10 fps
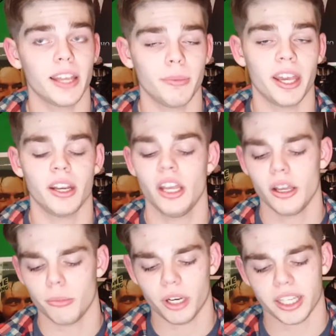Ant-Man,
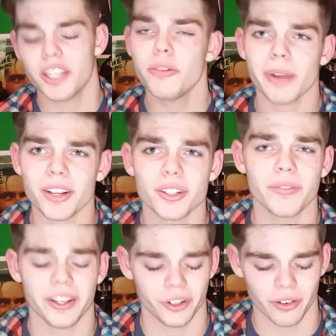but can you imagine if
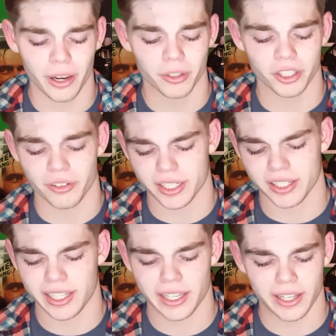Edgar Wright would have
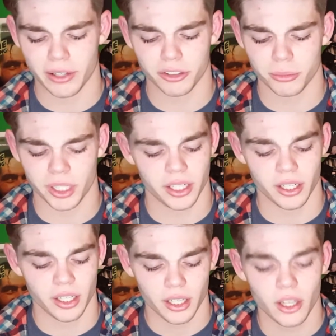directed that? That would have been
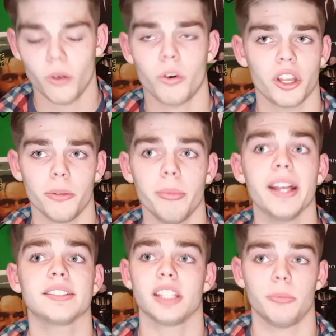one of the
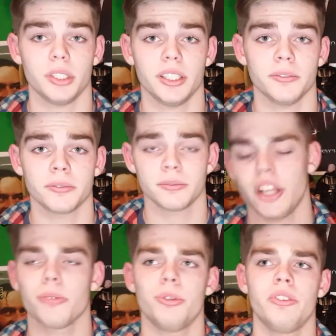best, I believe.
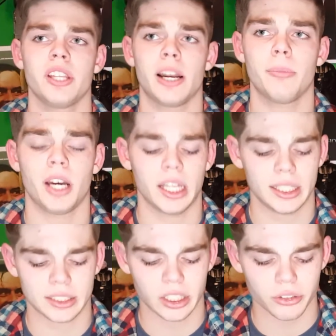Another movie that I bought,
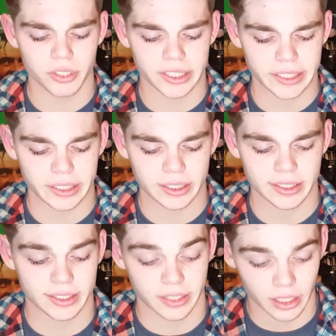it's a little
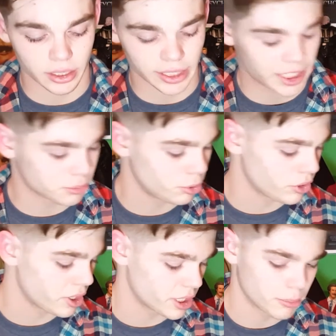ridiculous. It's the last
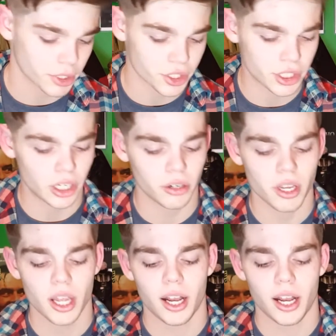Blu-ray that I'm going to show.